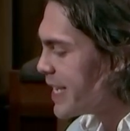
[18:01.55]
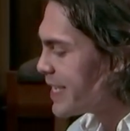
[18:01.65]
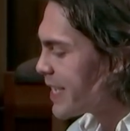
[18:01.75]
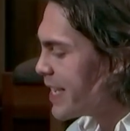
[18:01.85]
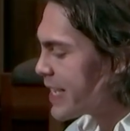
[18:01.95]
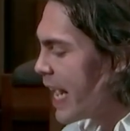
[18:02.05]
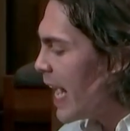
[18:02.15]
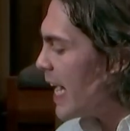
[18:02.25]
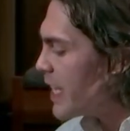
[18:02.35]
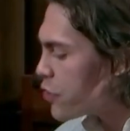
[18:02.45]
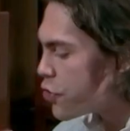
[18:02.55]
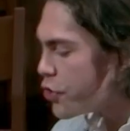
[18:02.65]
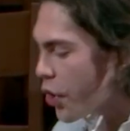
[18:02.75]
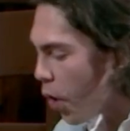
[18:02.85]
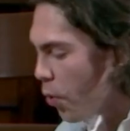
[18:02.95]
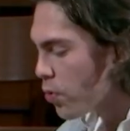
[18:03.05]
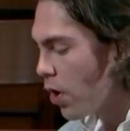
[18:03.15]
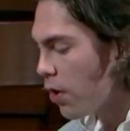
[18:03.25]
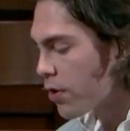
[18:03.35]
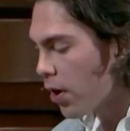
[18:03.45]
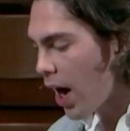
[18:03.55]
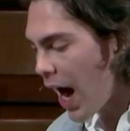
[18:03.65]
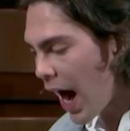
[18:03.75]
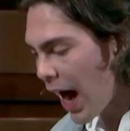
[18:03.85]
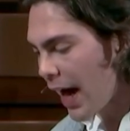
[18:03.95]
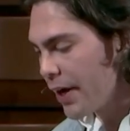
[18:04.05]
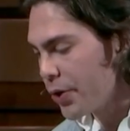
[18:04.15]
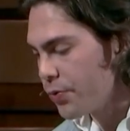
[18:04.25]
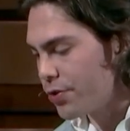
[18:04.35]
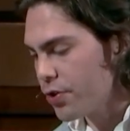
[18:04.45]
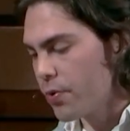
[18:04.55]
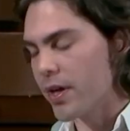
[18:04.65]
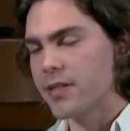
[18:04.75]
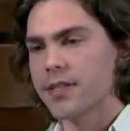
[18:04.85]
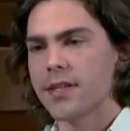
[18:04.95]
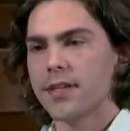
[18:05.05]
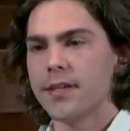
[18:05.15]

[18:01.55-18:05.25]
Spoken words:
He says, it is no longer I who do it,